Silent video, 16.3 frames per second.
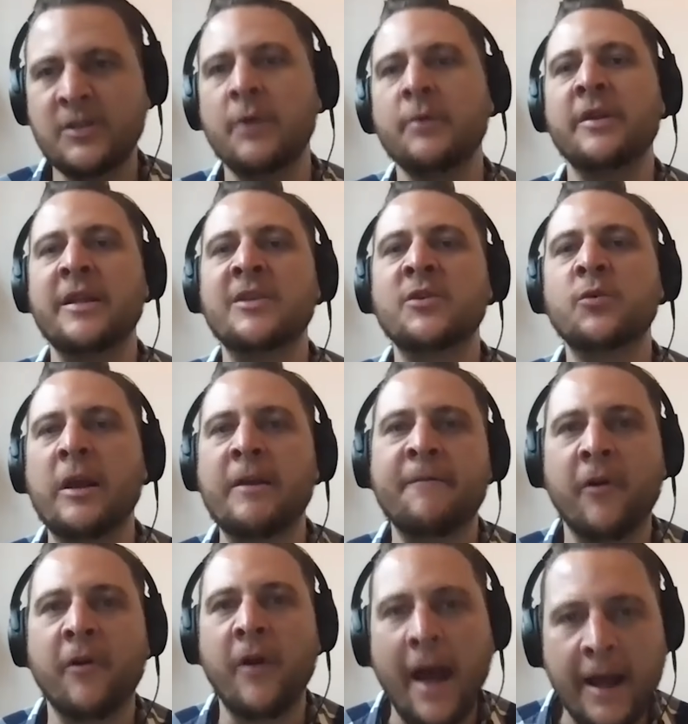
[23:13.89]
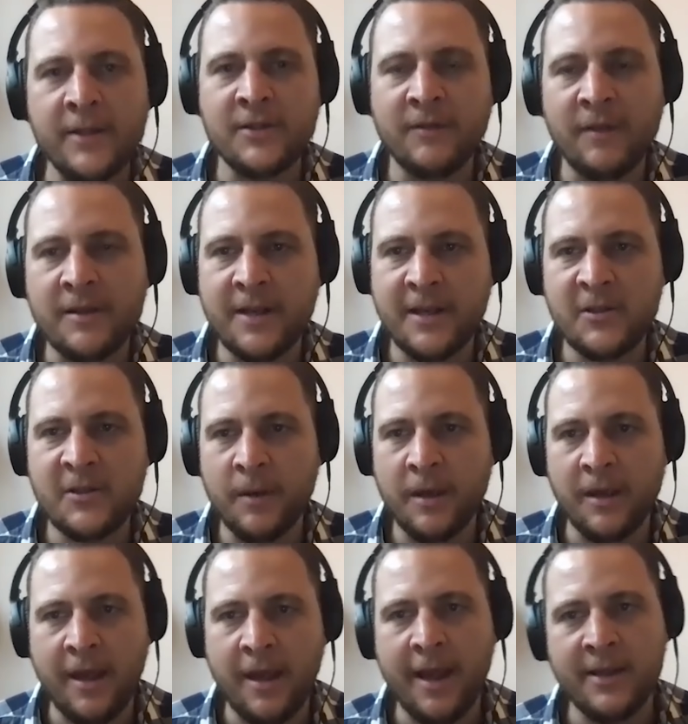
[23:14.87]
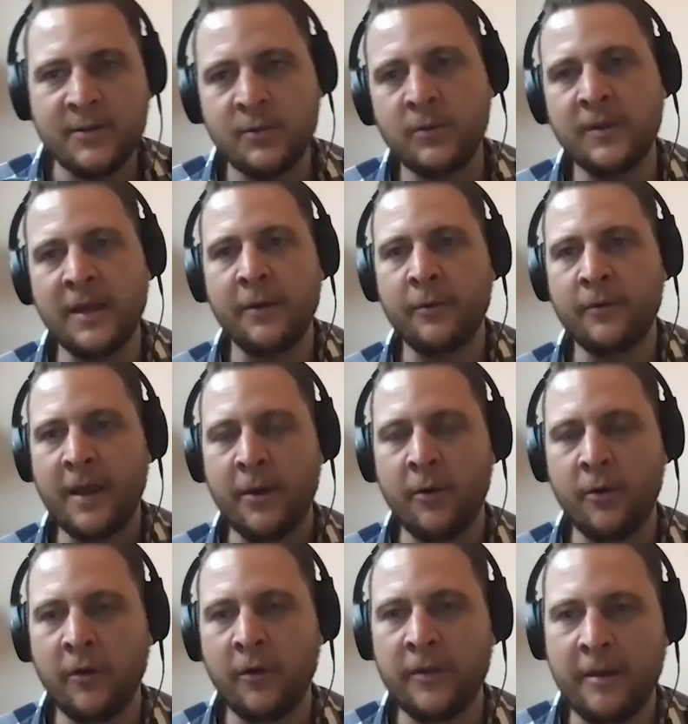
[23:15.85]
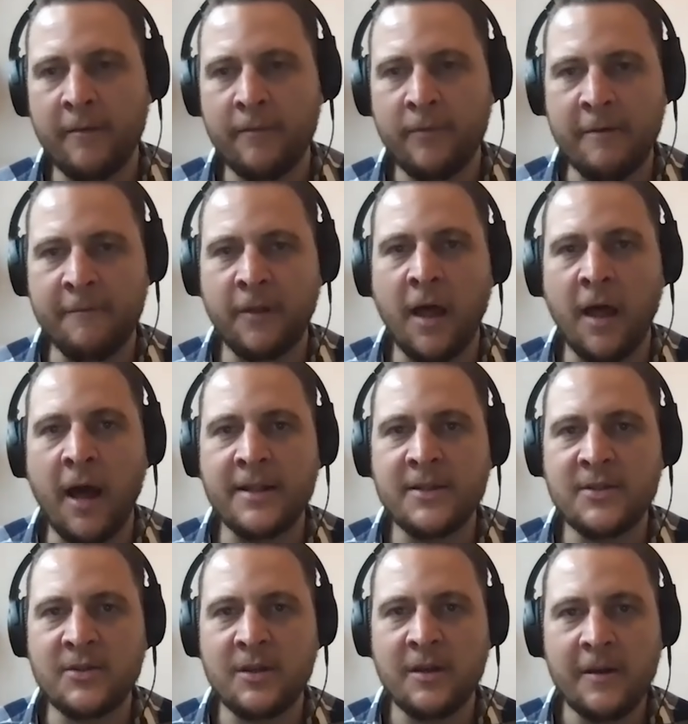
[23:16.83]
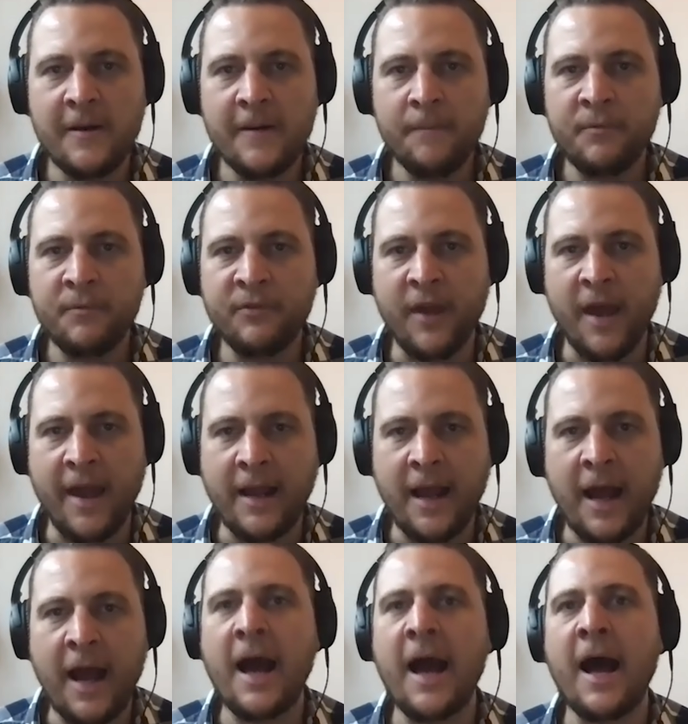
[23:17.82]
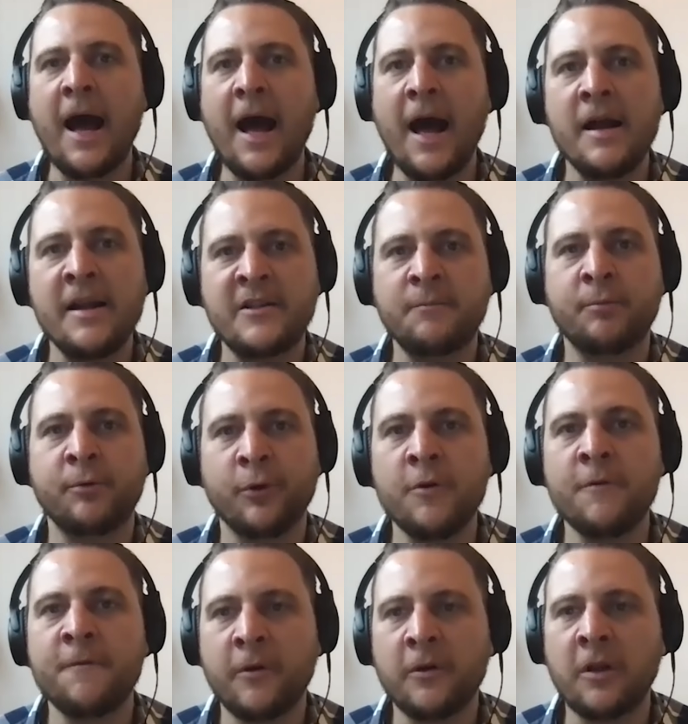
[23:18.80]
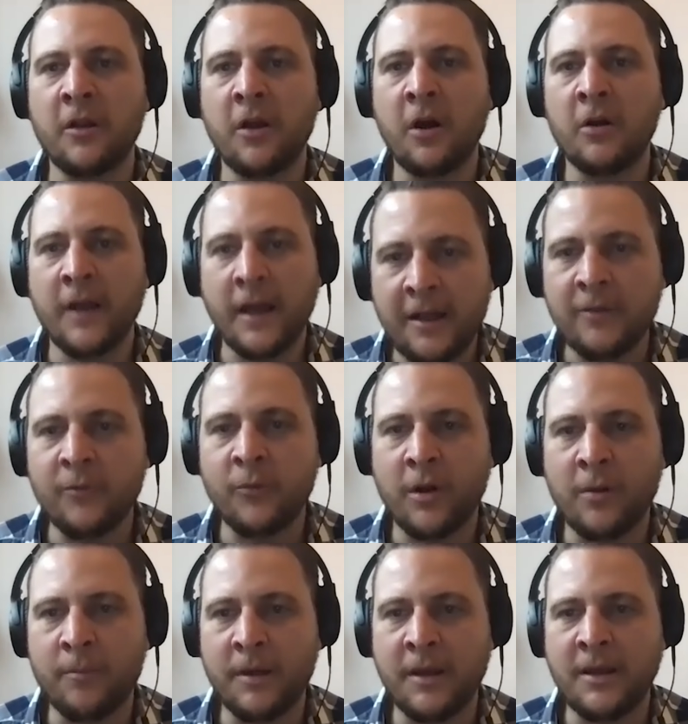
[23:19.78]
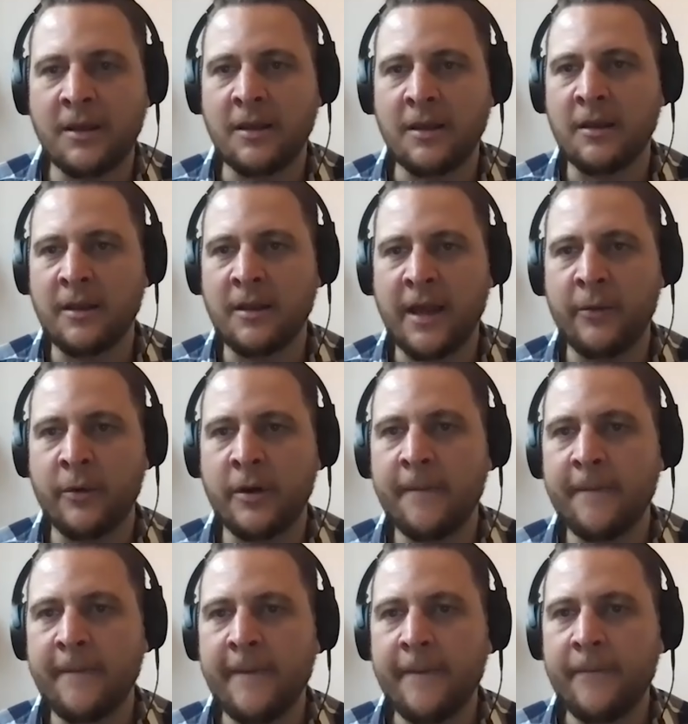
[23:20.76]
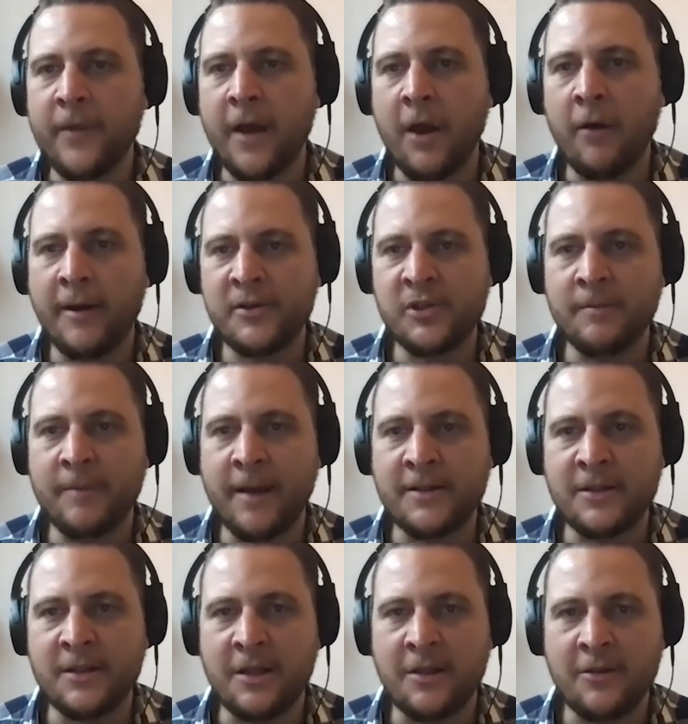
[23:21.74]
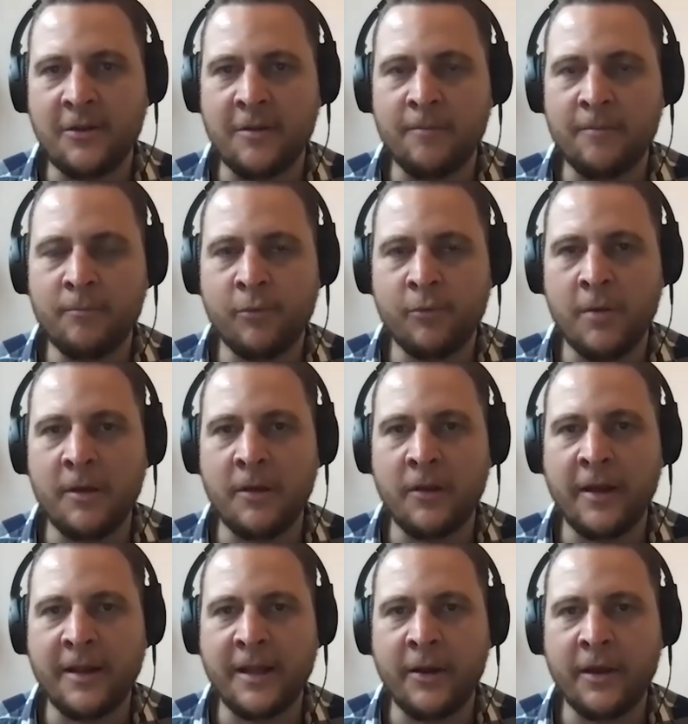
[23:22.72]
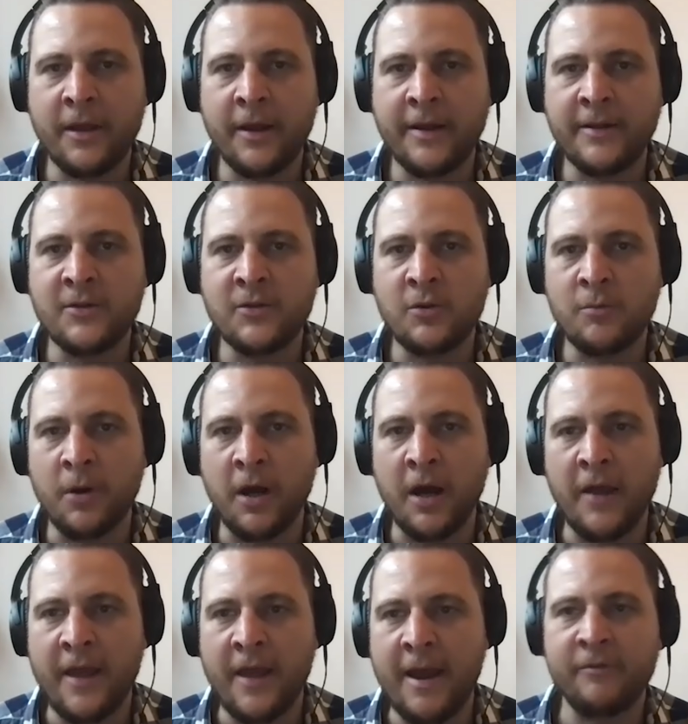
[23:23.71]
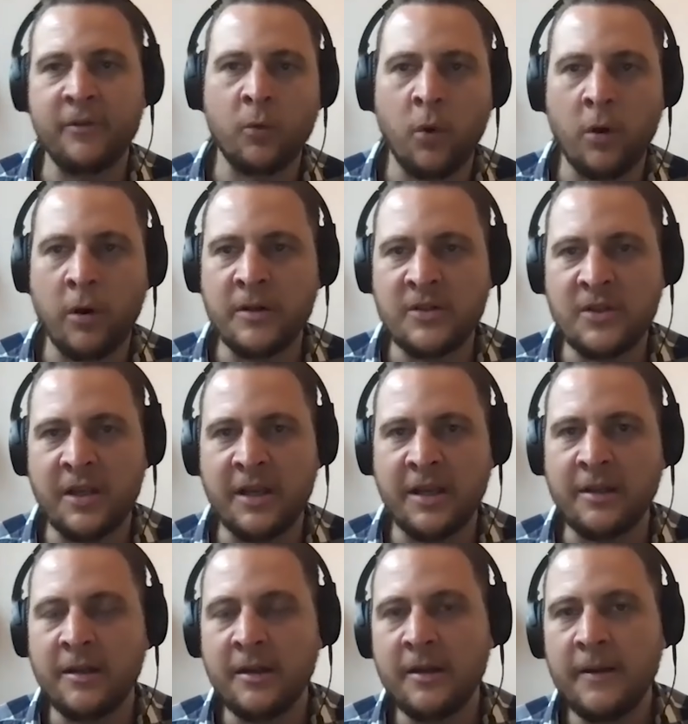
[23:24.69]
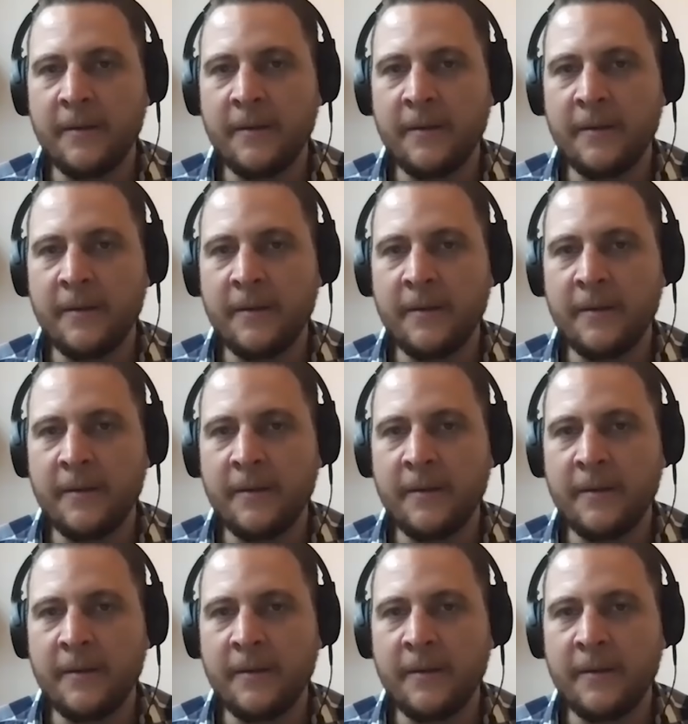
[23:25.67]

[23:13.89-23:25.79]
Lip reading: So within 24 hours of the test being cancelled, they were on their flights saying, aha, it's proof all along they didn't want to be here. They were rushing back to the Indian Premier League. They were going to Dubai. They have to quarantine.